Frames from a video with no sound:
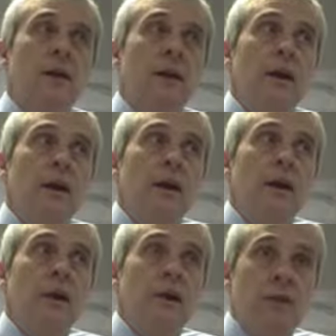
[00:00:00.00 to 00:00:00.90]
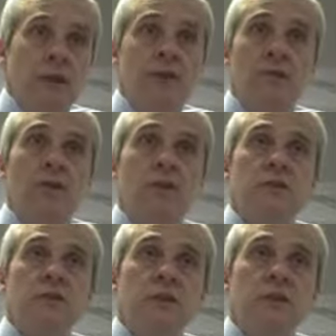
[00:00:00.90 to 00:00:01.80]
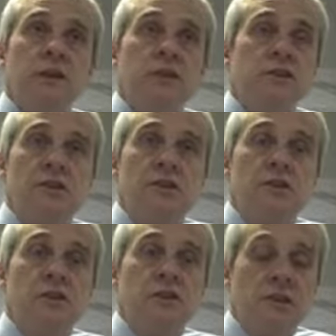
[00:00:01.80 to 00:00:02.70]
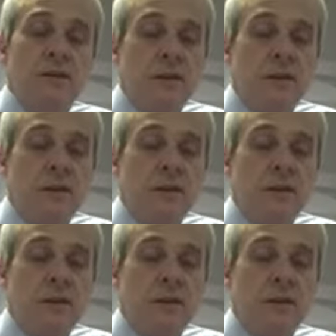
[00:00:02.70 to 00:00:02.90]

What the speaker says: already given notice to say that